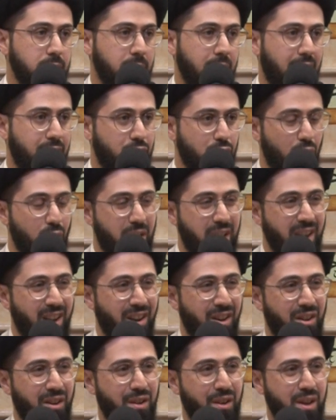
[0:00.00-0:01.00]
And so
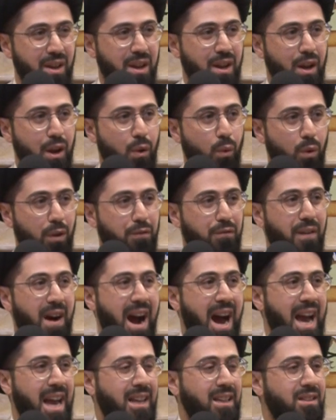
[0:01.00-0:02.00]
here we
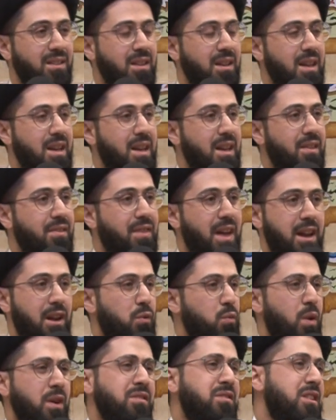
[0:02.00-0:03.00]
find that
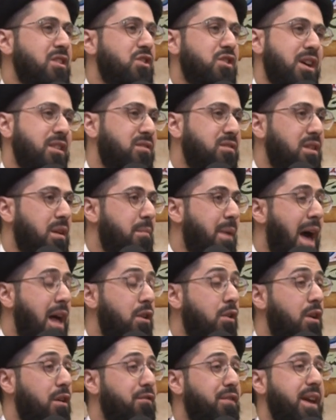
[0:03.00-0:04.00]
it wasn't just a
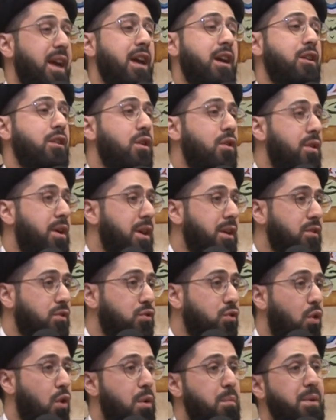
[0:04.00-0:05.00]
matter of
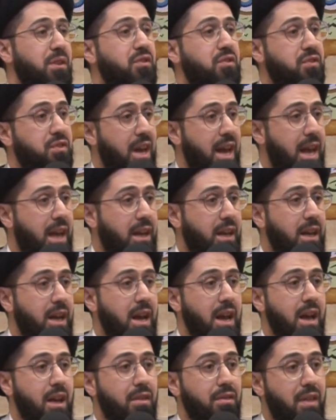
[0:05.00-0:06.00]
ignorance or mistake,
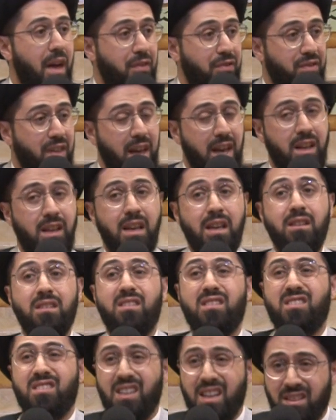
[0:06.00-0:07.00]
that they
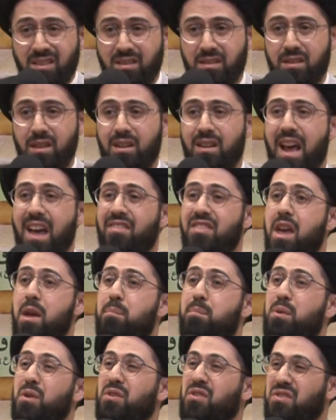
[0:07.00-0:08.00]
insisted and they
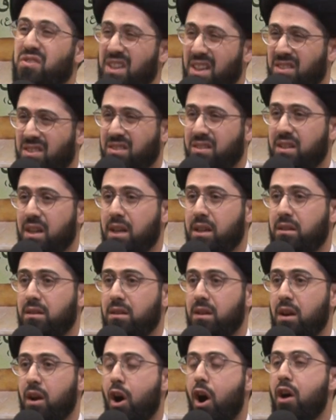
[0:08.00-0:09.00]

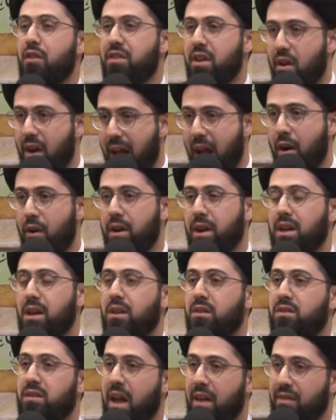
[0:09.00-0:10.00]
persisted on their
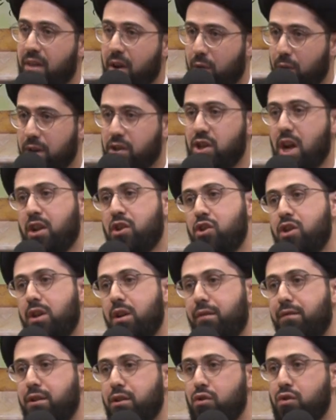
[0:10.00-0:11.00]
arrogance and their rejection
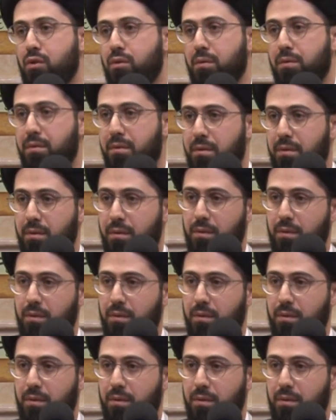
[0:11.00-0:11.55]
of the truth.